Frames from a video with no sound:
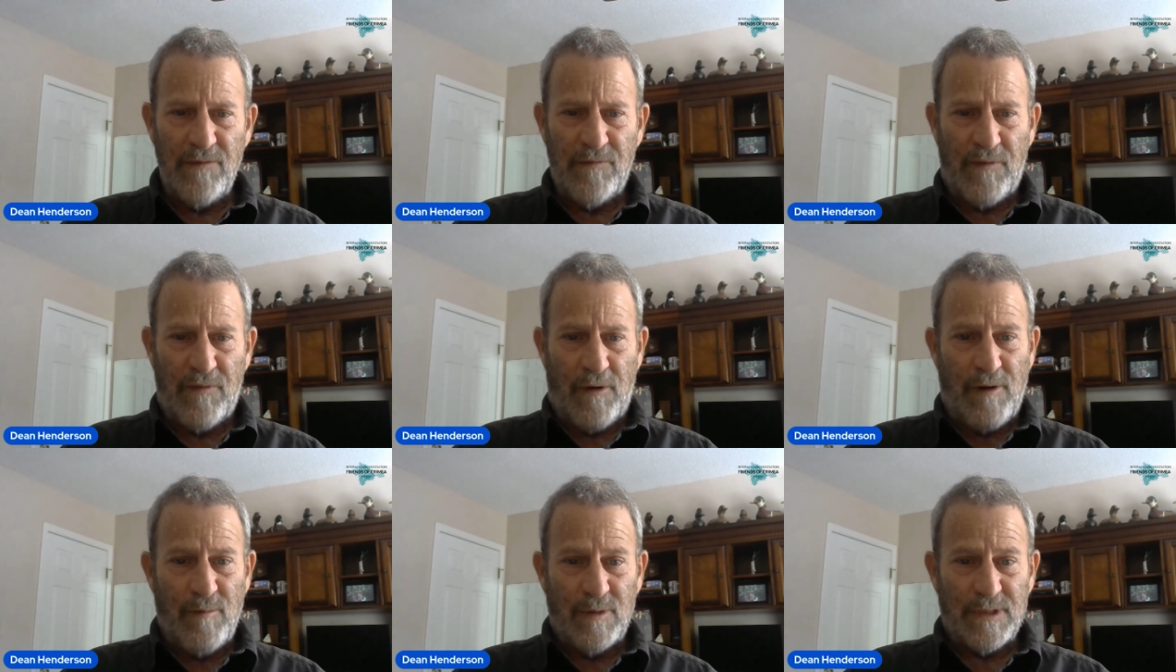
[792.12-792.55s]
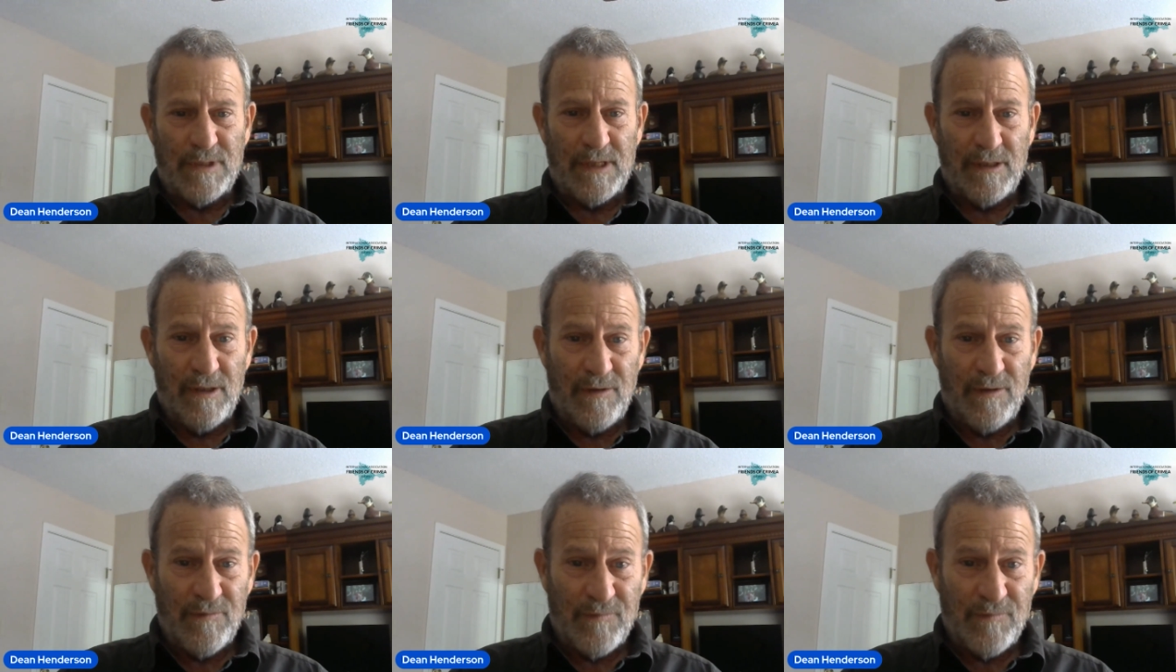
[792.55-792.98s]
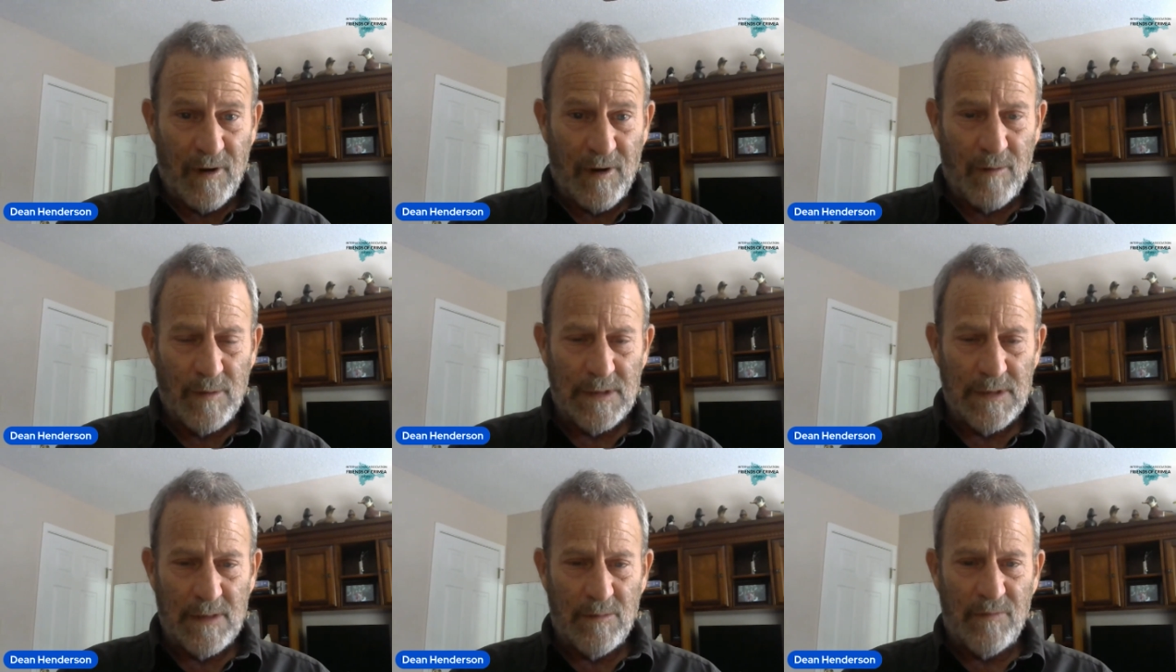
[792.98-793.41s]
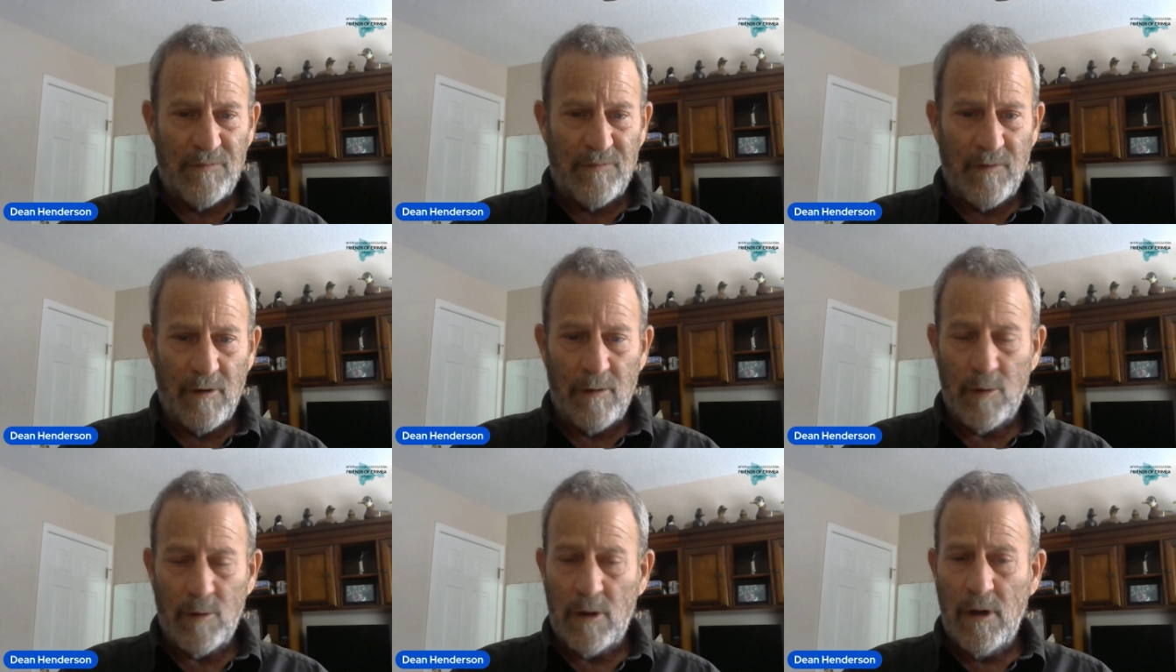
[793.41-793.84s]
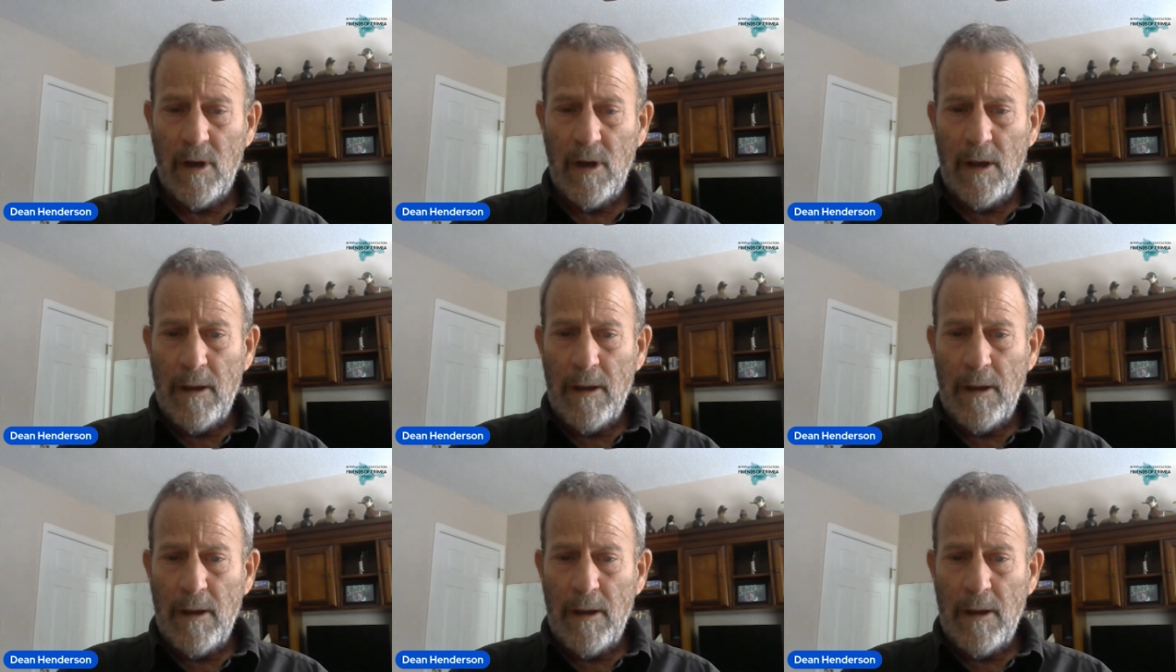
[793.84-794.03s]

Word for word: farmers. I love farmers. I'm a farmer,